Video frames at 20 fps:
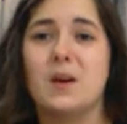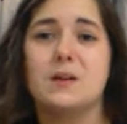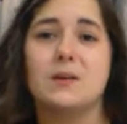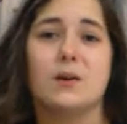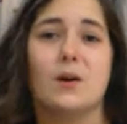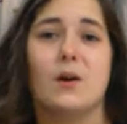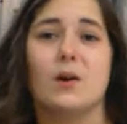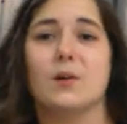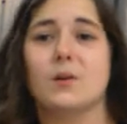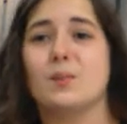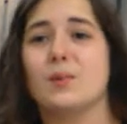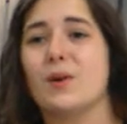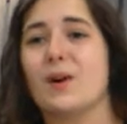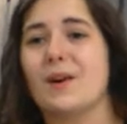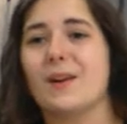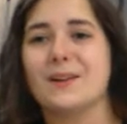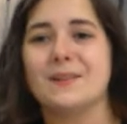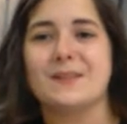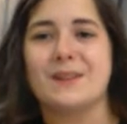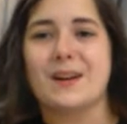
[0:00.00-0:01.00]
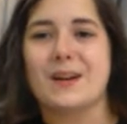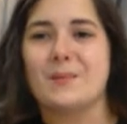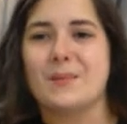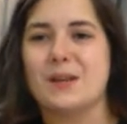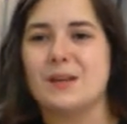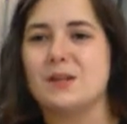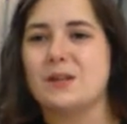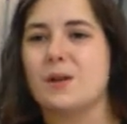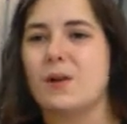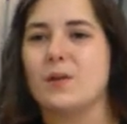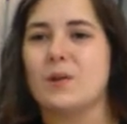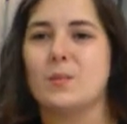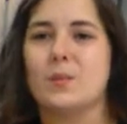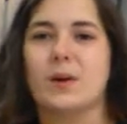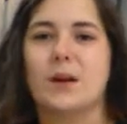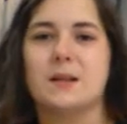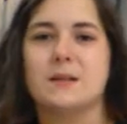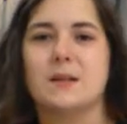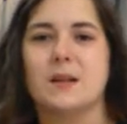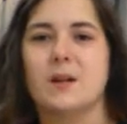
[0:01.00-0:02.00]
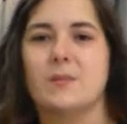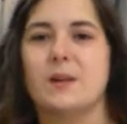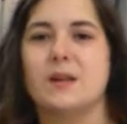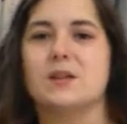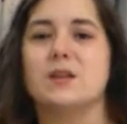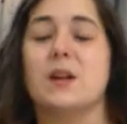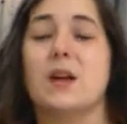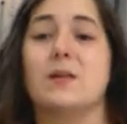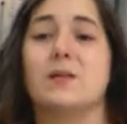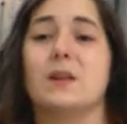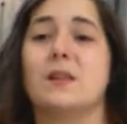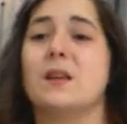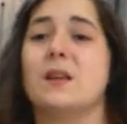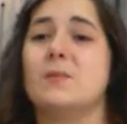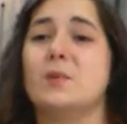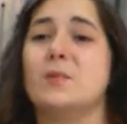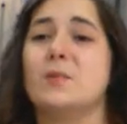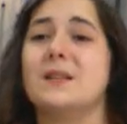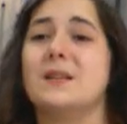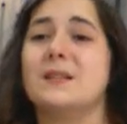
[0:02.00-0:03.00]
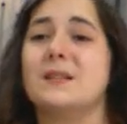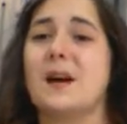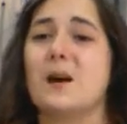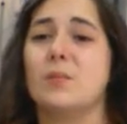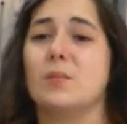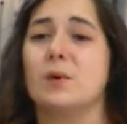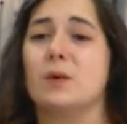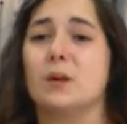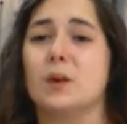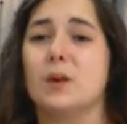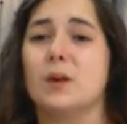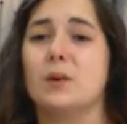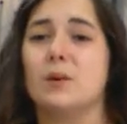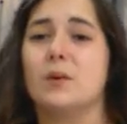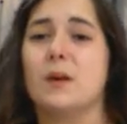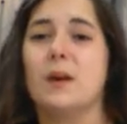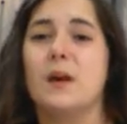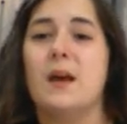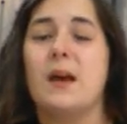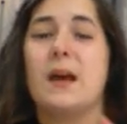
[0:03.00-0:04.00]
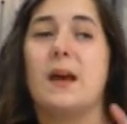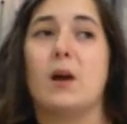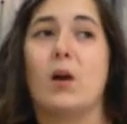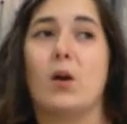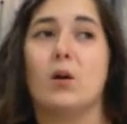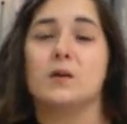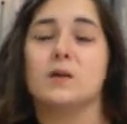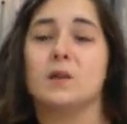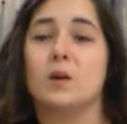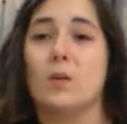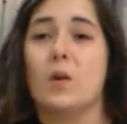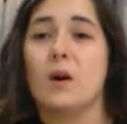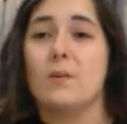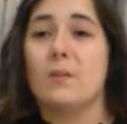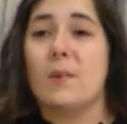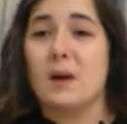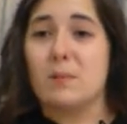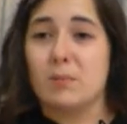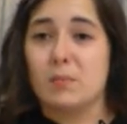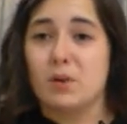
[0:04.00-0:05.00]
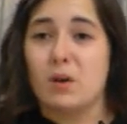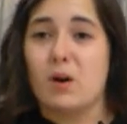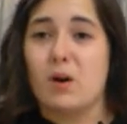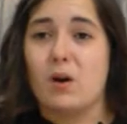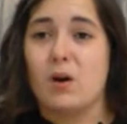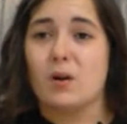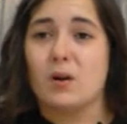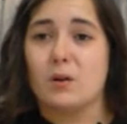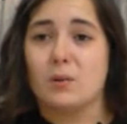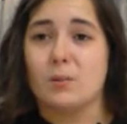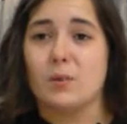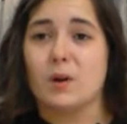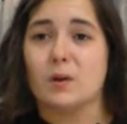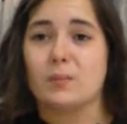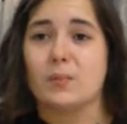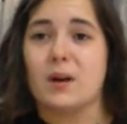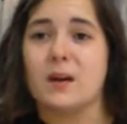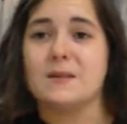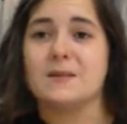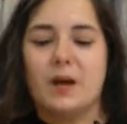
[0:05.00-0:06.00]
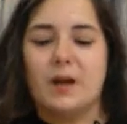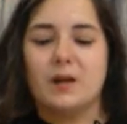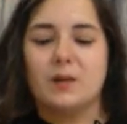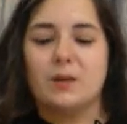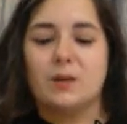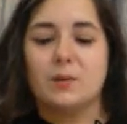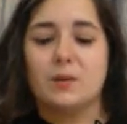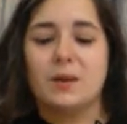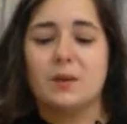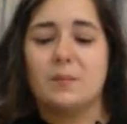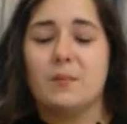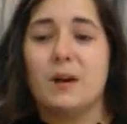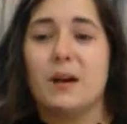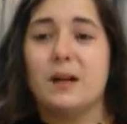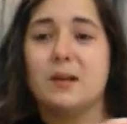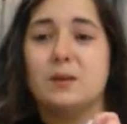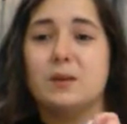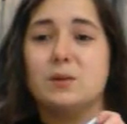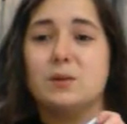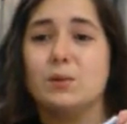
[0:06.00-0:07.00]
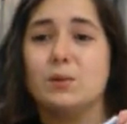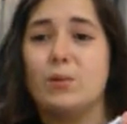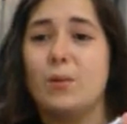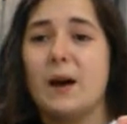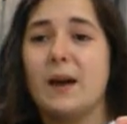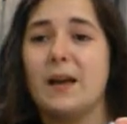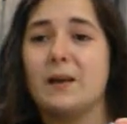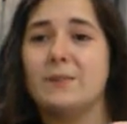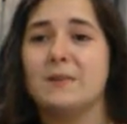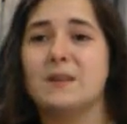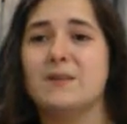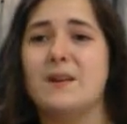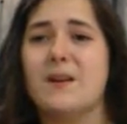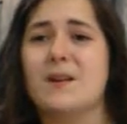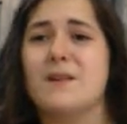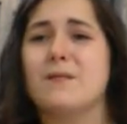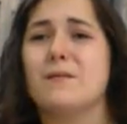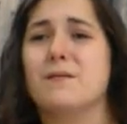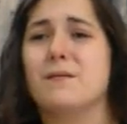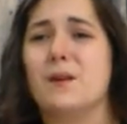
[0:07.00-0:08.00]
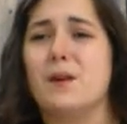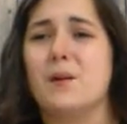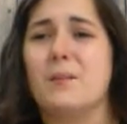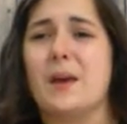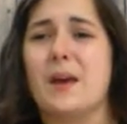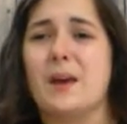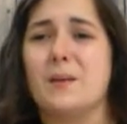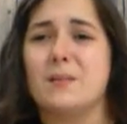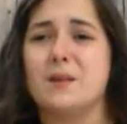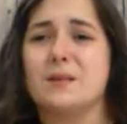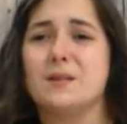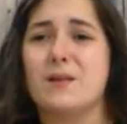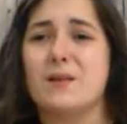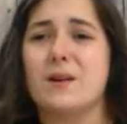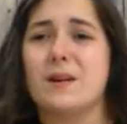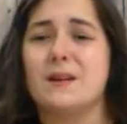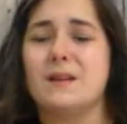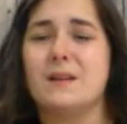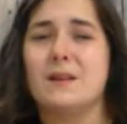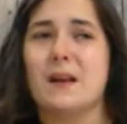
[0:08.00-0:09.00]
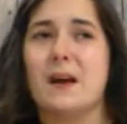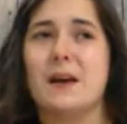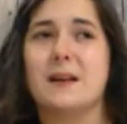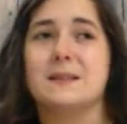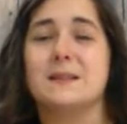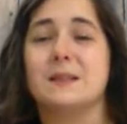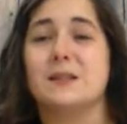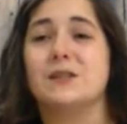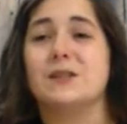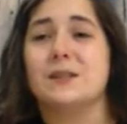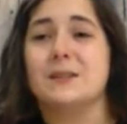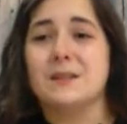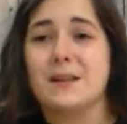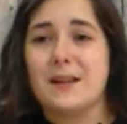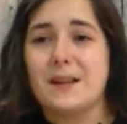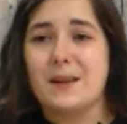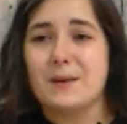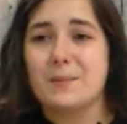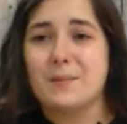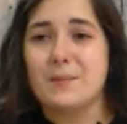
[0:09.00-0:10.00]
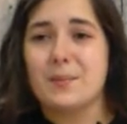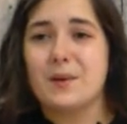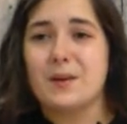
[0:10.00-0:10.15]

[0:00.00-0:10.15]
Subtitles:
to all the products that I mentioned, all the brands that I mentioned. Everything will be down below, and also on my blog on WordPress. You can buy new wipes from Amazon. I suggest hemp